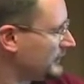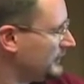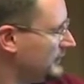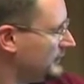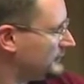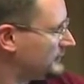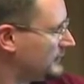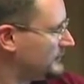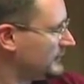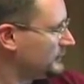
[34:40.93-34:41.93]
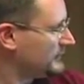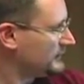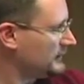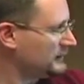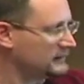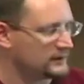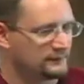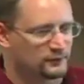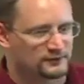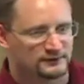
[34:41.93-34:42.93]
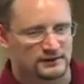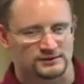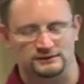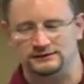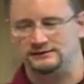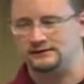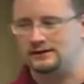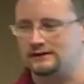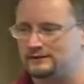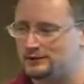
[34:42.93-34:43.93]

normal thing. Same thing with a lot of organizations.